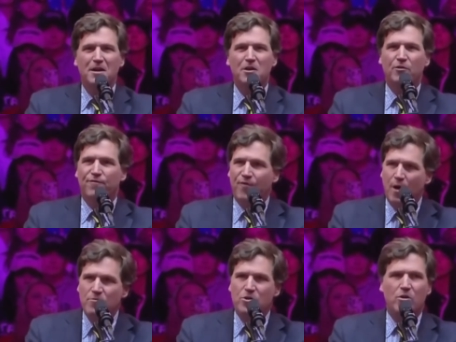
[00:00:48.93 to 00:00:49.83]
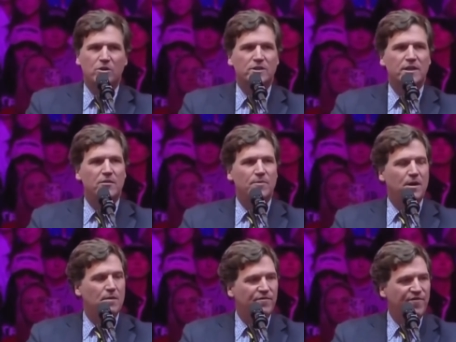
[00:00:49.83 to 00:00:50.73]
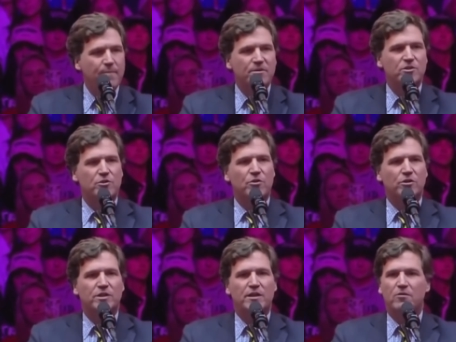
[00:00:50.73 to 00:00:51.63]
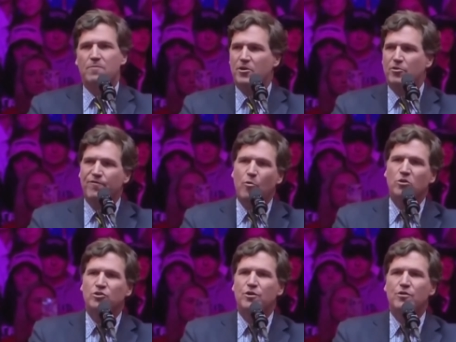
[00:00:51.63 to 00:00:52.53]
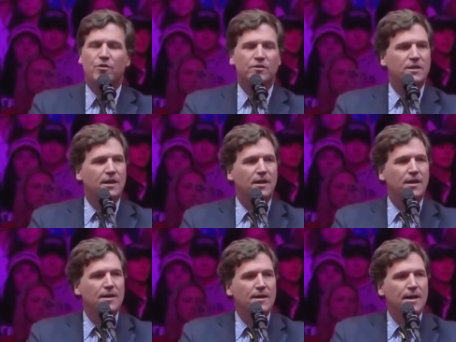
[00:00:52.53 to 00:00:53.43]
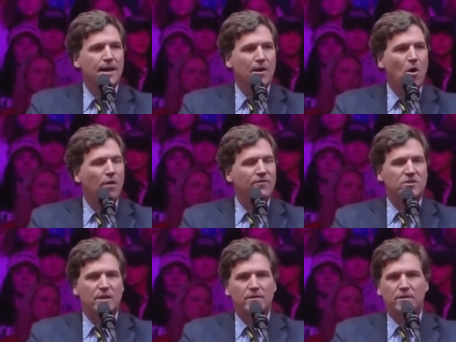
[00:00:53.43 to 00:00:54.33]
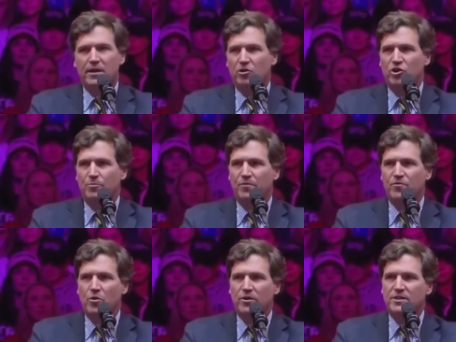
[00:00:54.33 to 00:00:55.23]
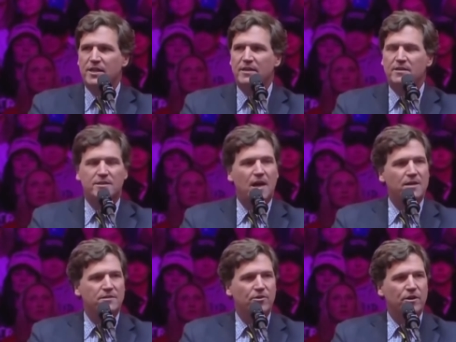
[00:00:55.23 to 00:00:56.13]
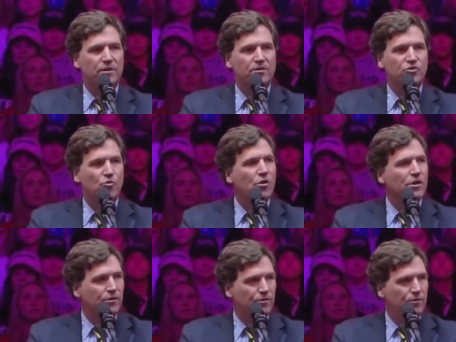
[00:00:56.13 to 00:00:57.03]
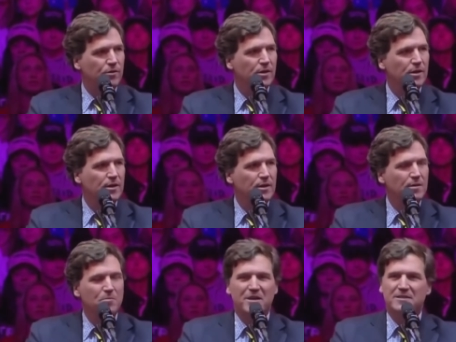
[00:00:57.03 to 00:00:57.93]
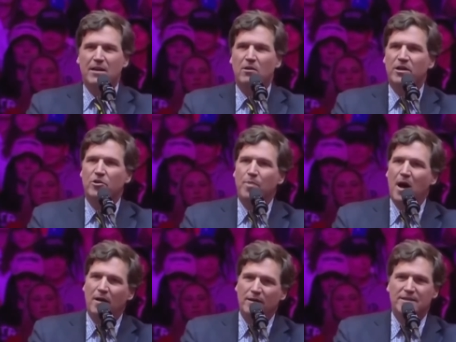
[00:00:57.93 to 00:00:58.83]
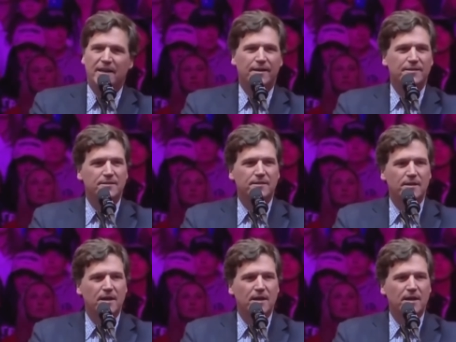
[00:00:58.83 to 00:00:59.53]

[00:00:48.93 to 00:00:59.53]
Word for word: You're from New York City. You become famous in New York City. You make your fortune in New York City. And all of a sudden, the leadership of New York City decides they're going to destroy you because they don't like your politics.